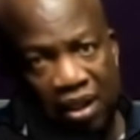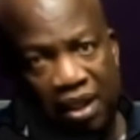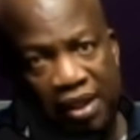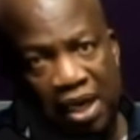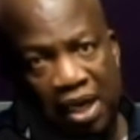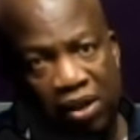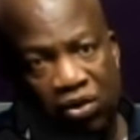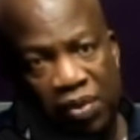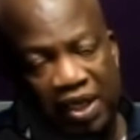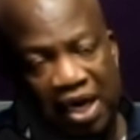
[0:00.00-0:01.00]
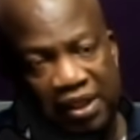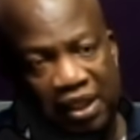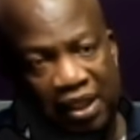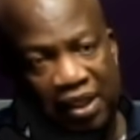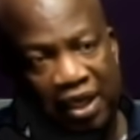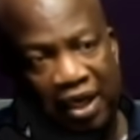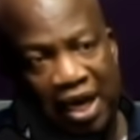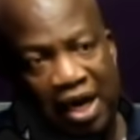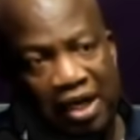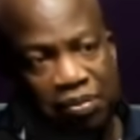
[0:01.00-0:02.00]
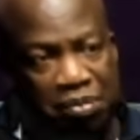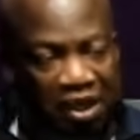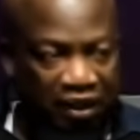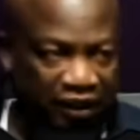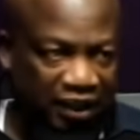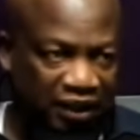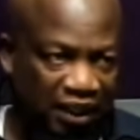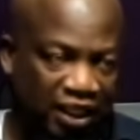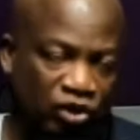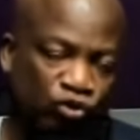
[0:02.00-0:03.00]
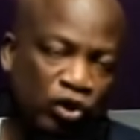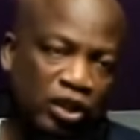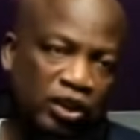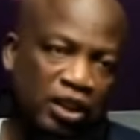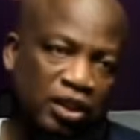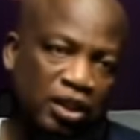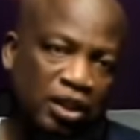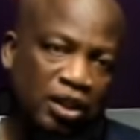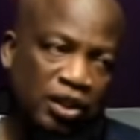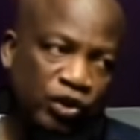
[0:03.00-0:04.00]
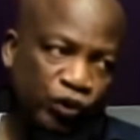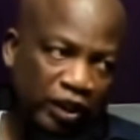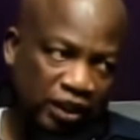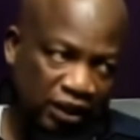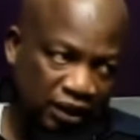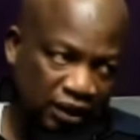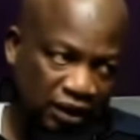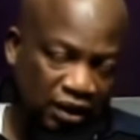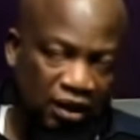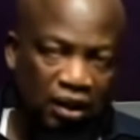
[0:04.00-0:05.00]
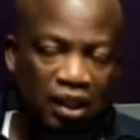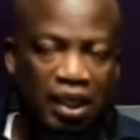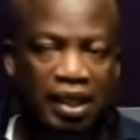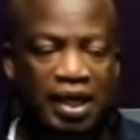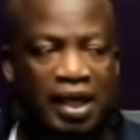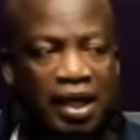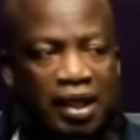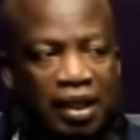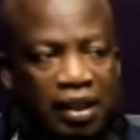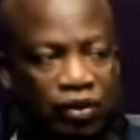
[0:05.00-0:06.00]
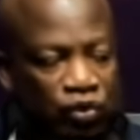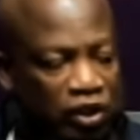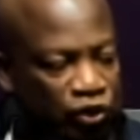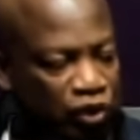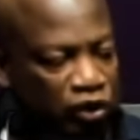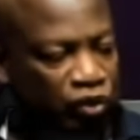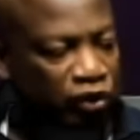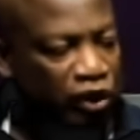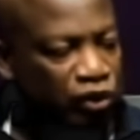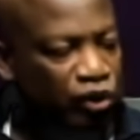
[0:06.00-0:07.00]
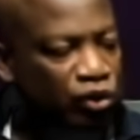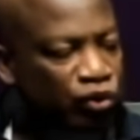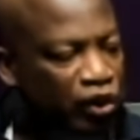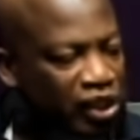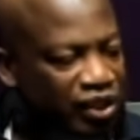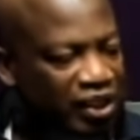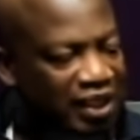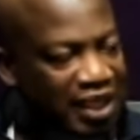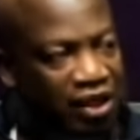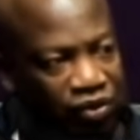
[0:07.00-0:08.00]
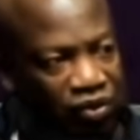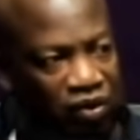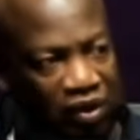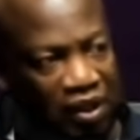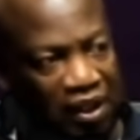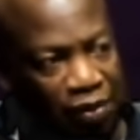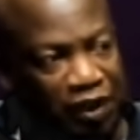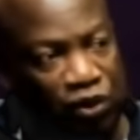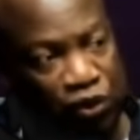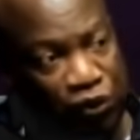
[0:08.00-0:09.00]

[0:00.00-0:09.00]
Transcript: And Obeka say last main recession year in 2020. And 2021, 2022, 2023 year no limited with